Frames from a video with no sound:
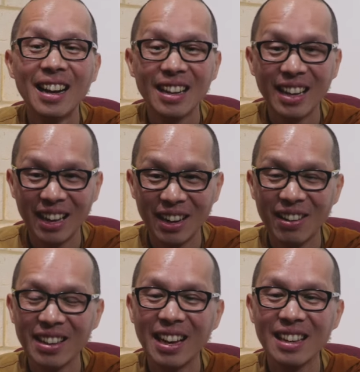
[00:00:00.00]
Cat.
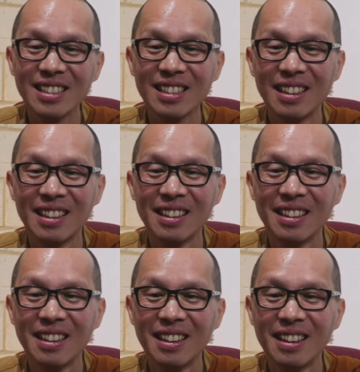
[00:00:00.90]
Okay, excellent.
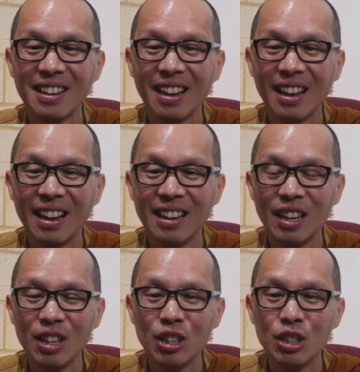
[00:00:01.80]
And
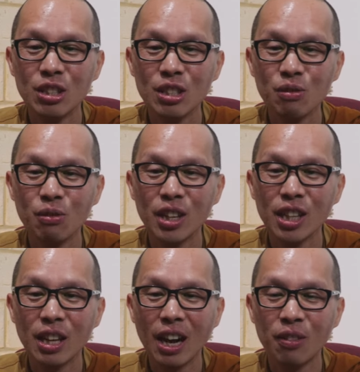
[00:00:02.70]
then just
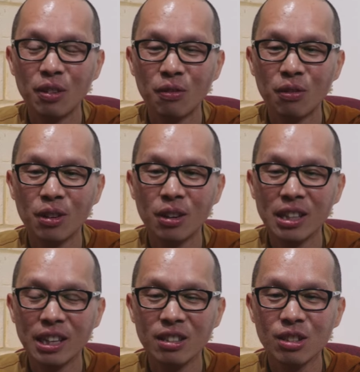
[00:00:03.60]
feel how the fur
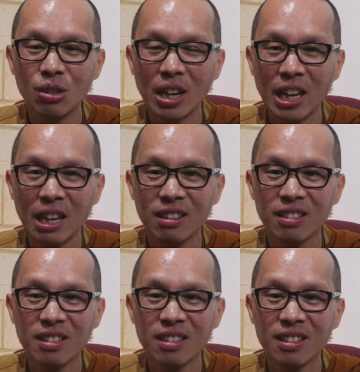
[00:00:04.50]
against your
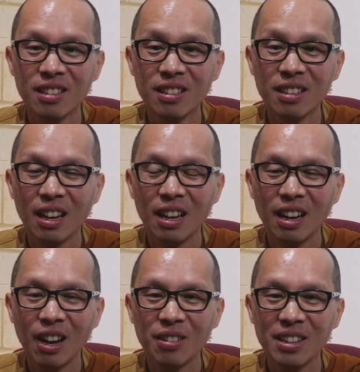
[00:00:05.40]
hands and
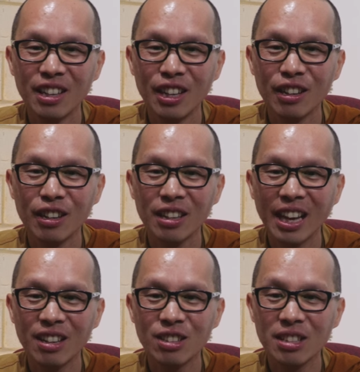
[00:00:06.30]
how that
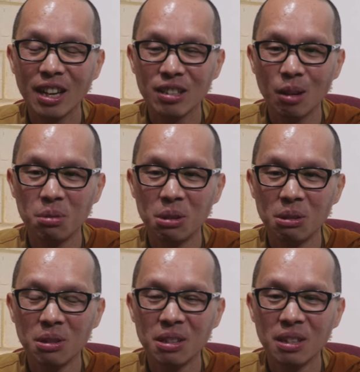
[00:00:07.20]
cat just accepts you.